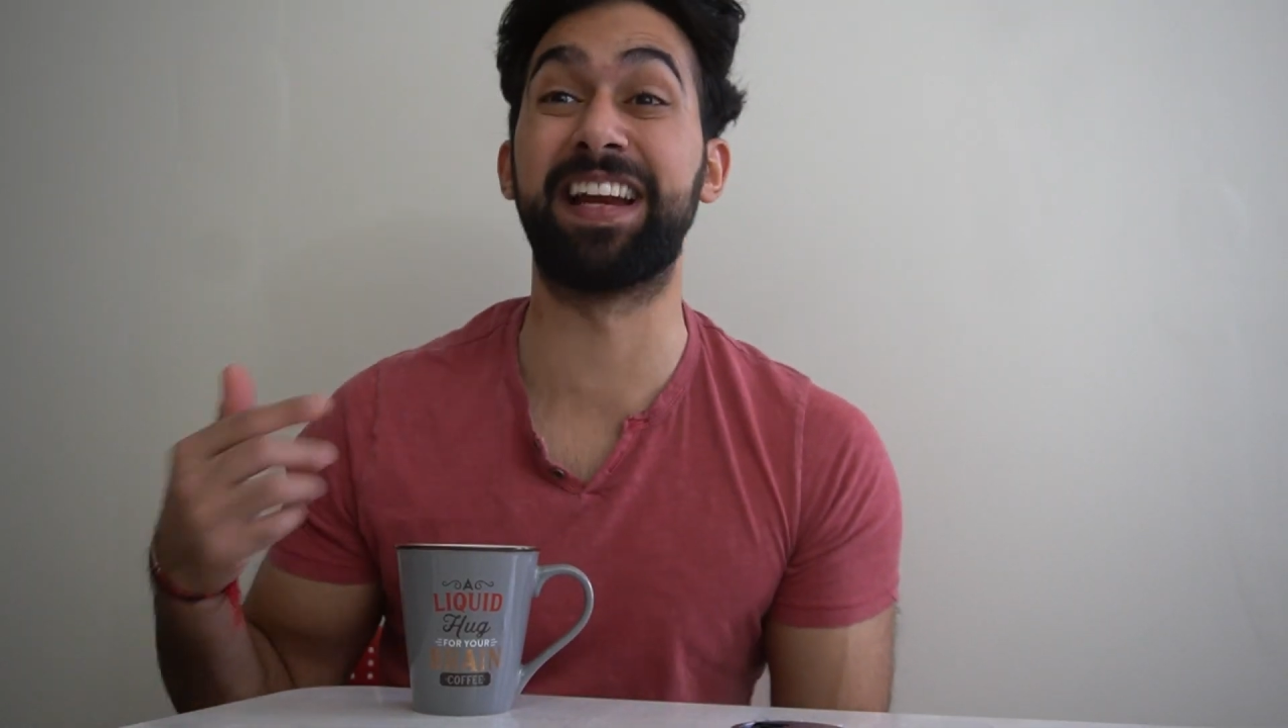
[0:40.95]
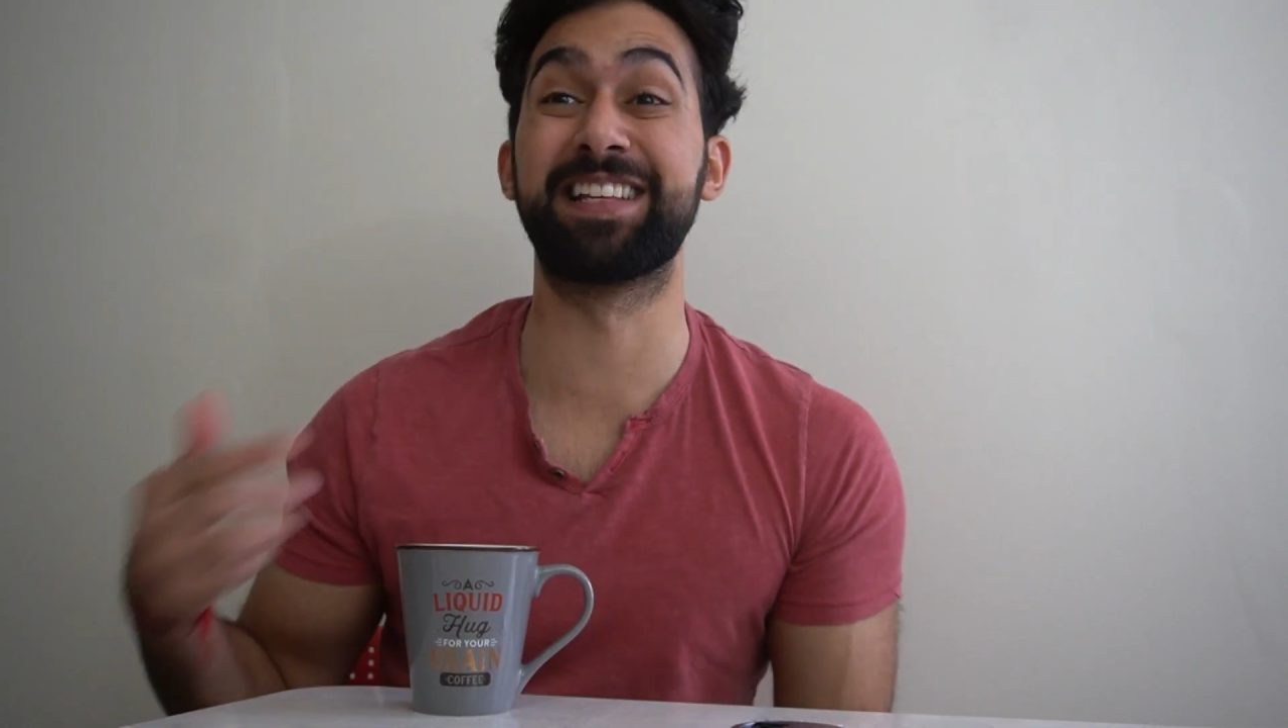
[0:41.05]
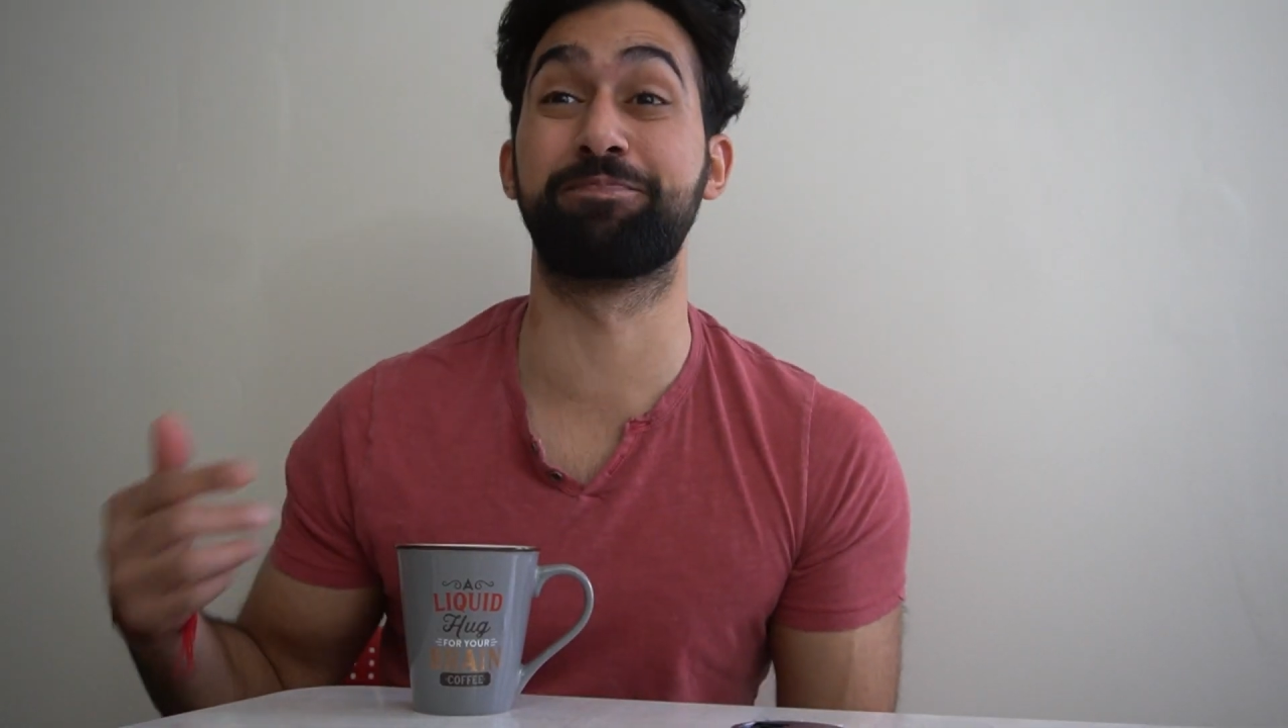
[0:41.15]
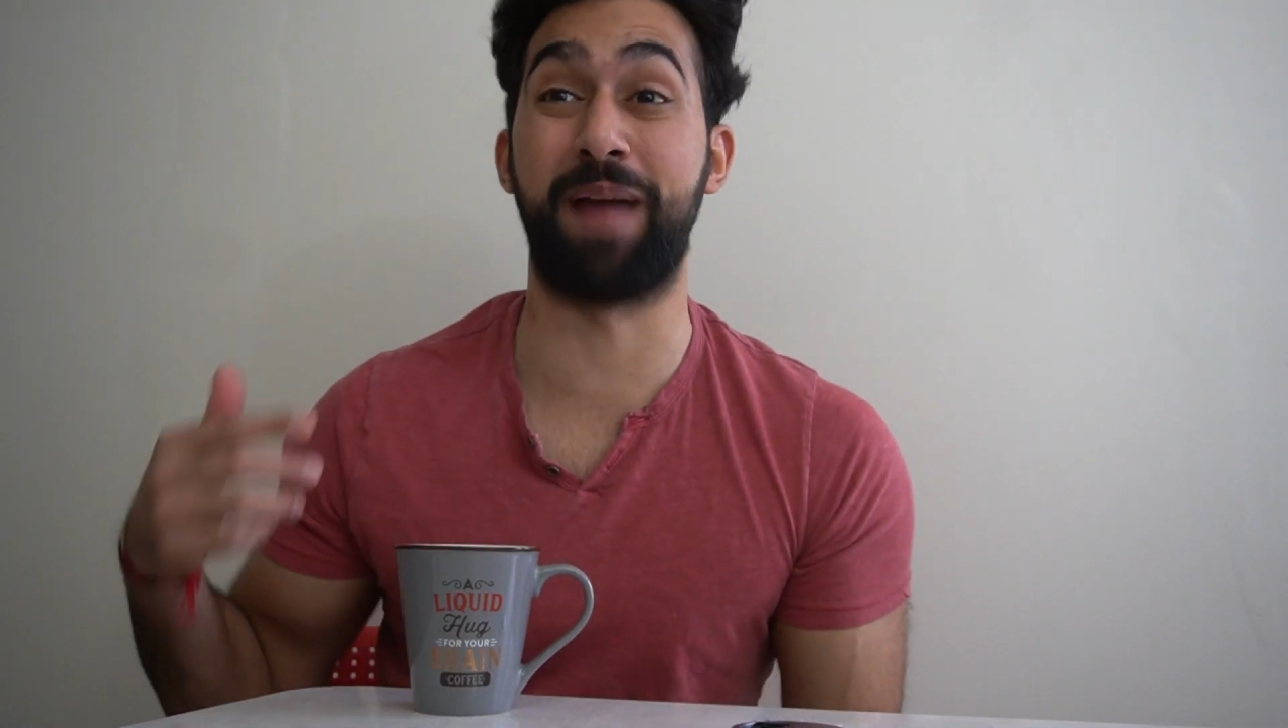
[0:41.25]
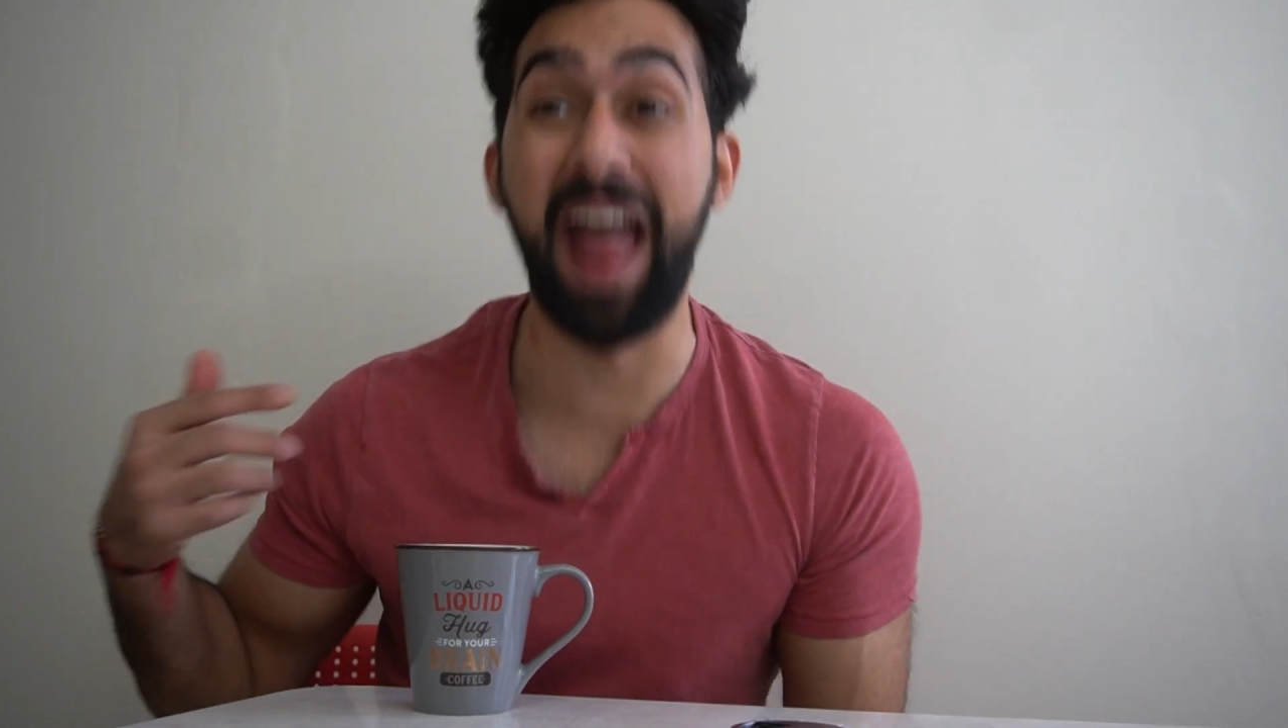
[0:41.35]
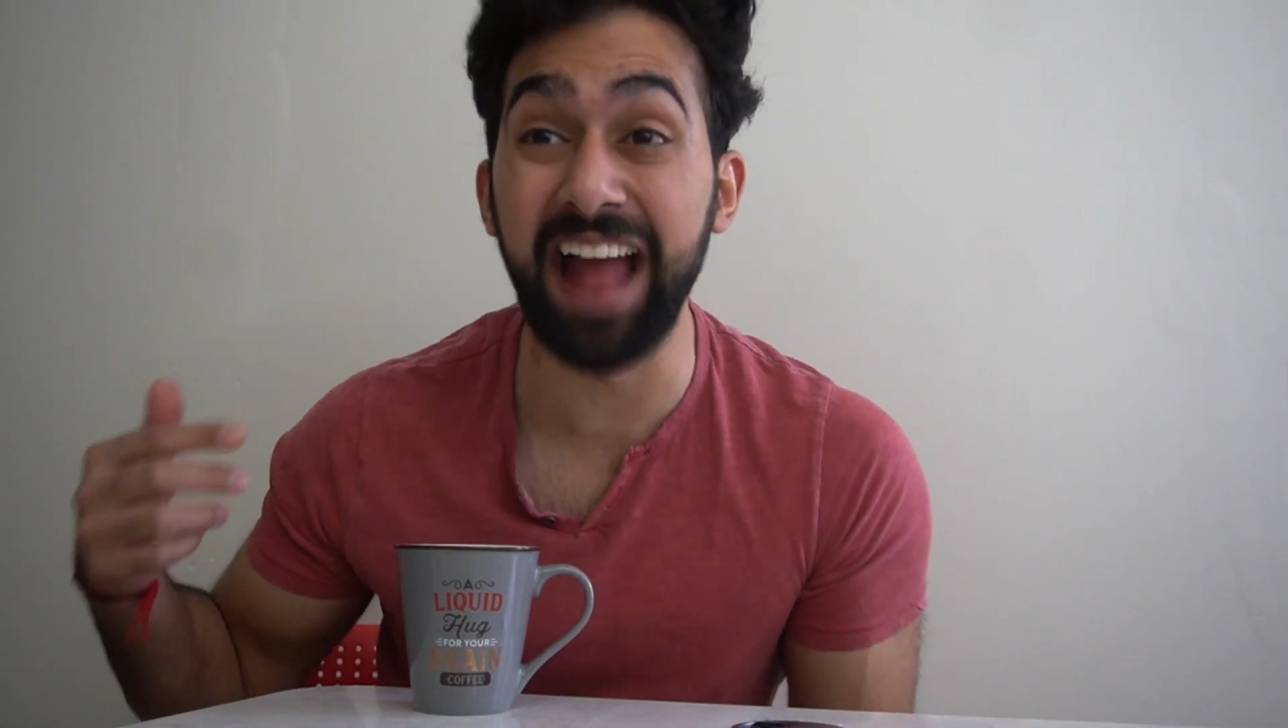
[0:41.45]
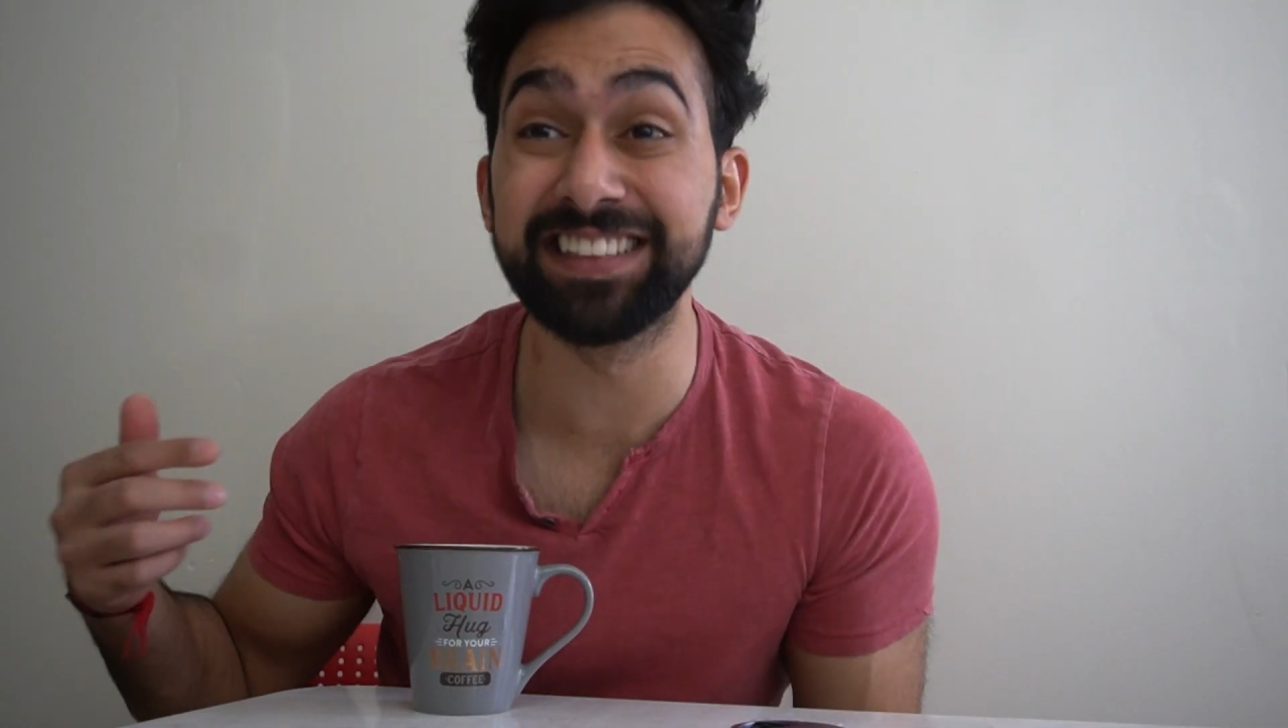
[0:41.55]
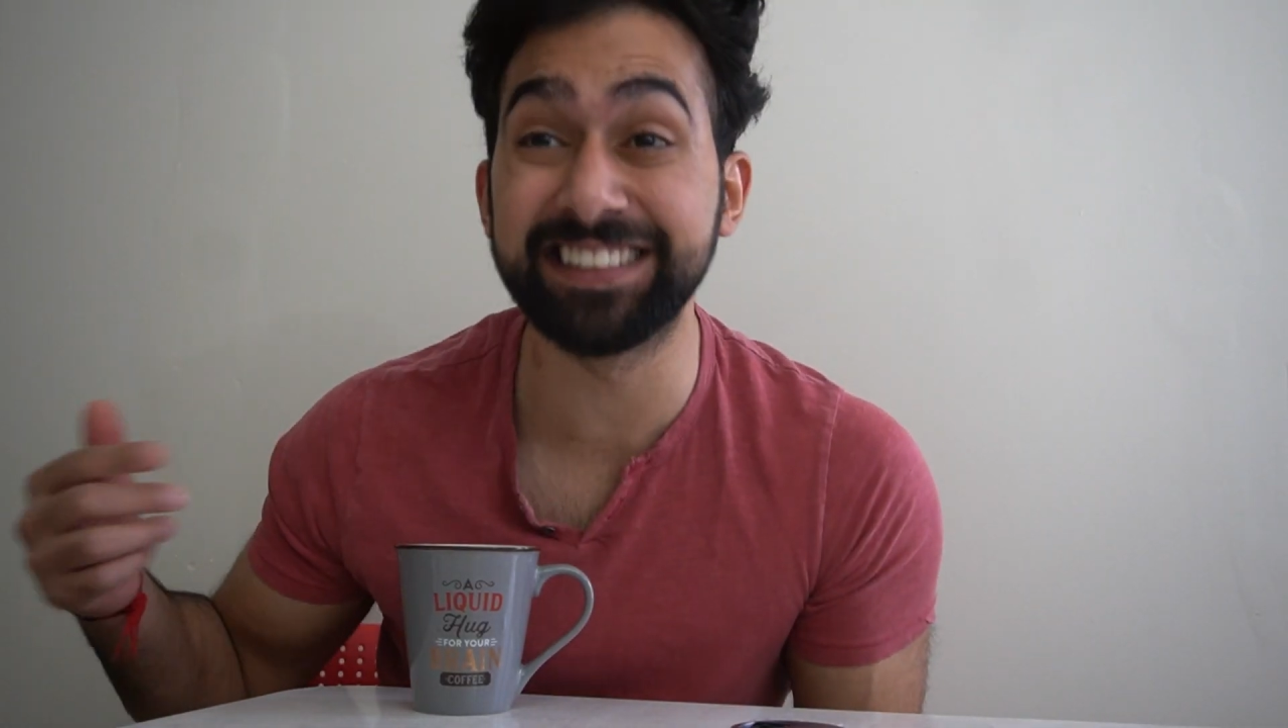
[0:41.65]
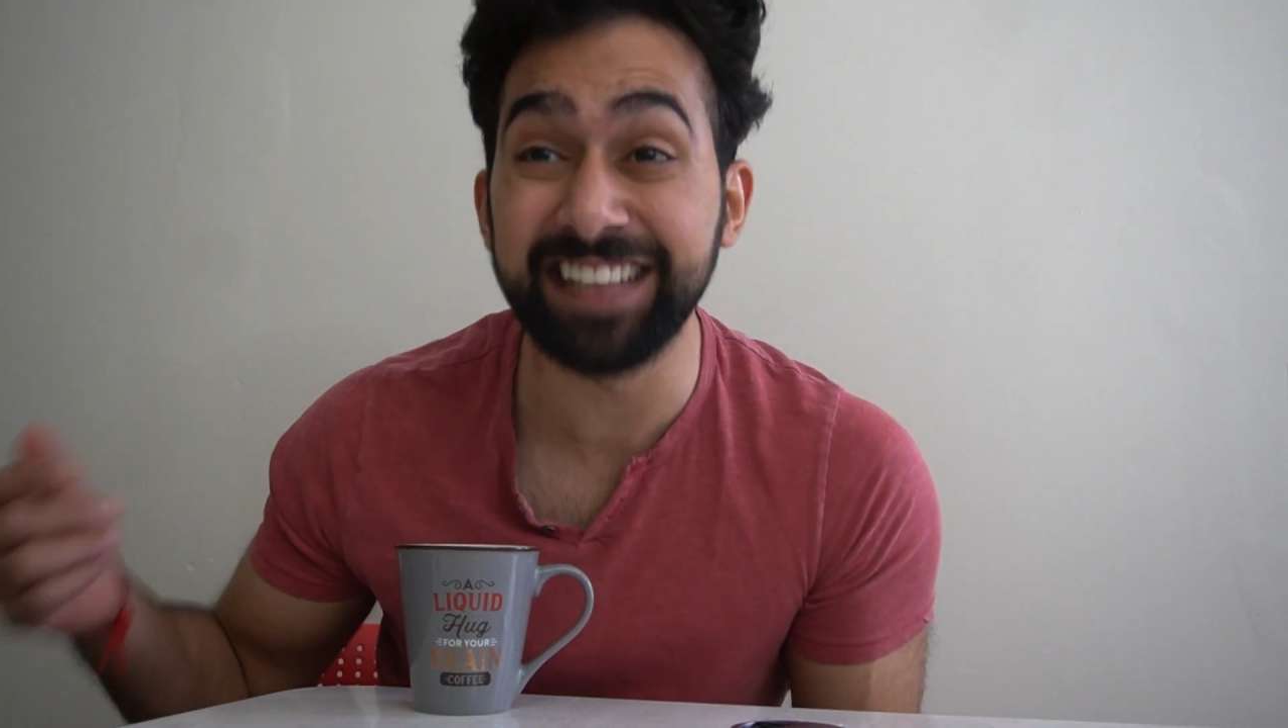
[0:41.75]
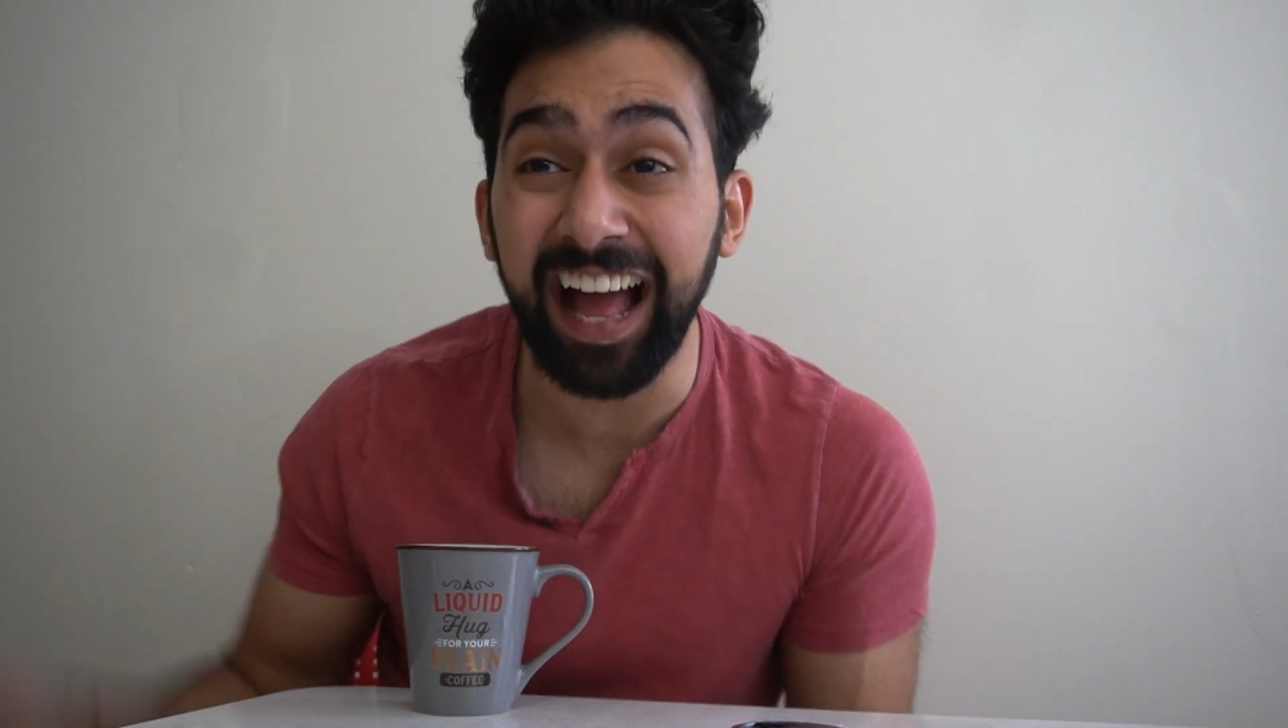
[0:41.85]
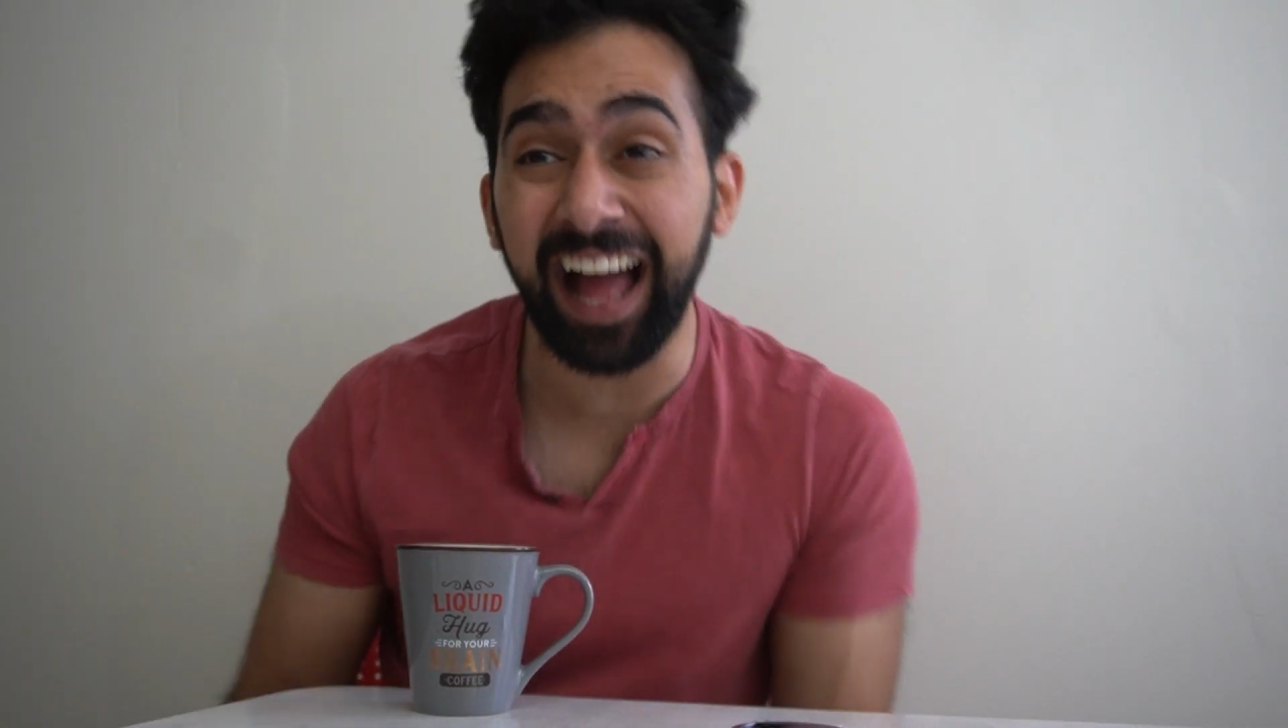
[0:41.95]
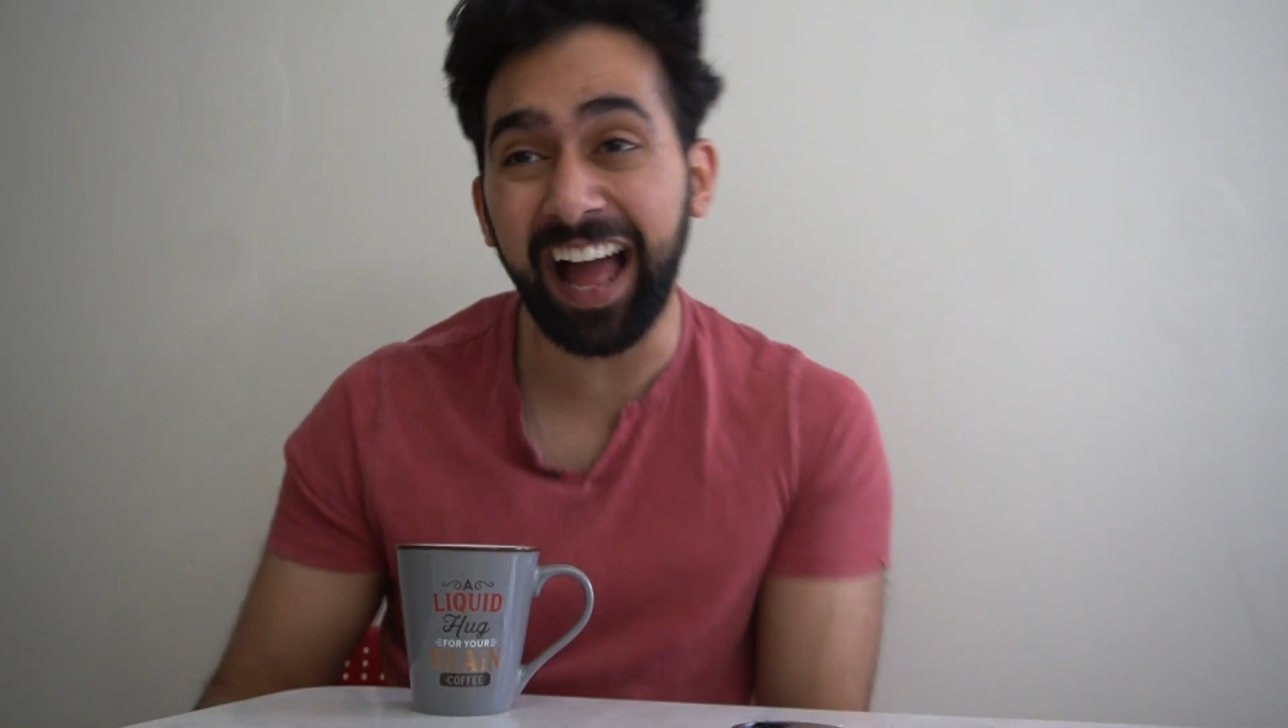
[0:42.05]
his pants?